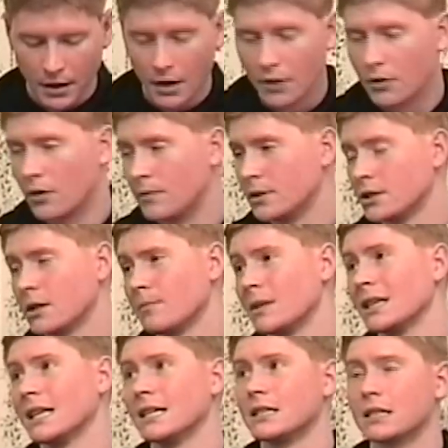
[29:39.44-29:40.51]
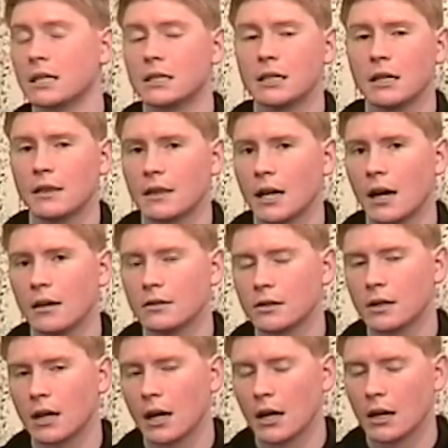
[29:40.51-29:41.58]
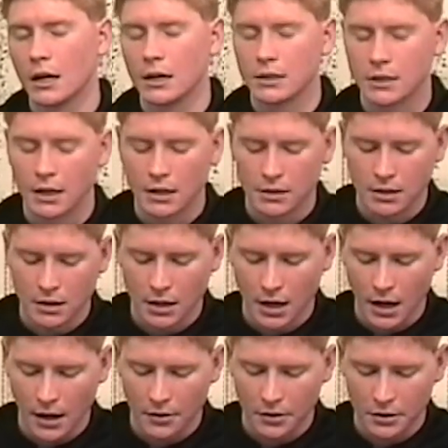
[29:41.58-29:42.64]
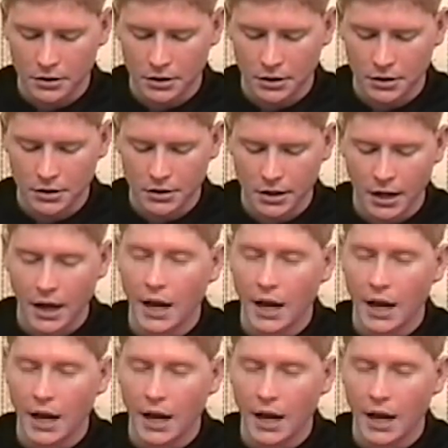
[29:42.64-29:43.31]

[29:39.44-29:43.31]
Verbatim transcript: There are over something like 16,000 canonized saints in the Catholic Church.